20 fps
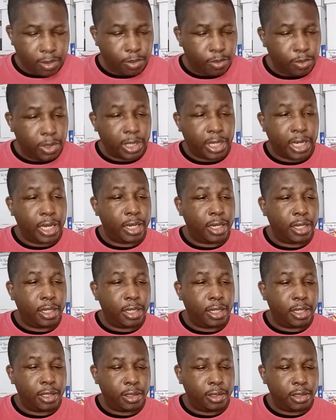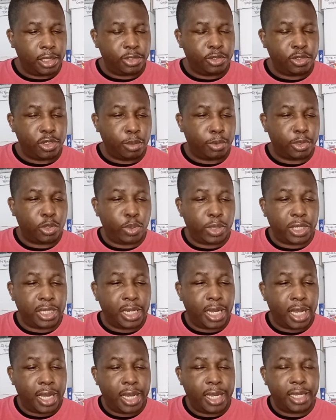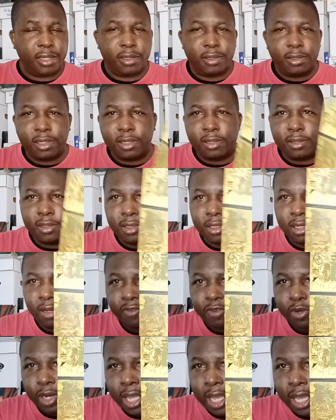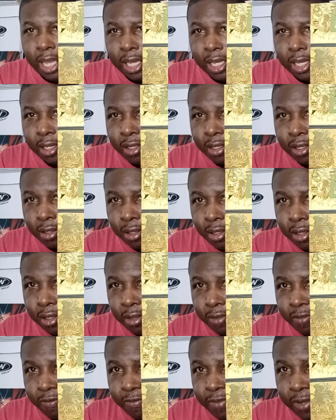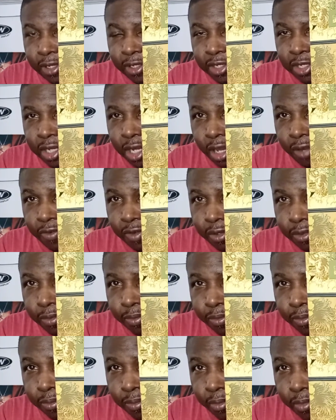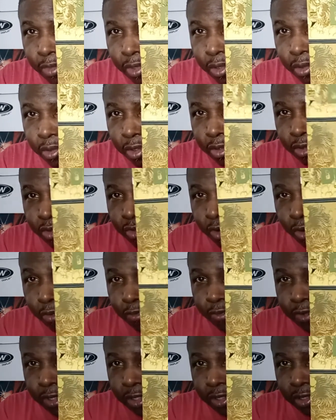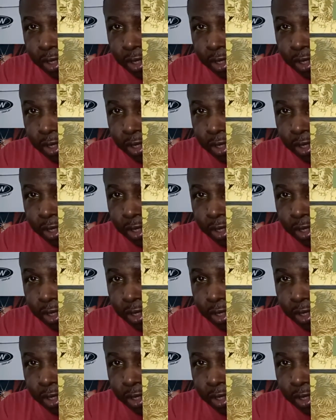We got issue number 29, cover A, the Finch cover, the trophies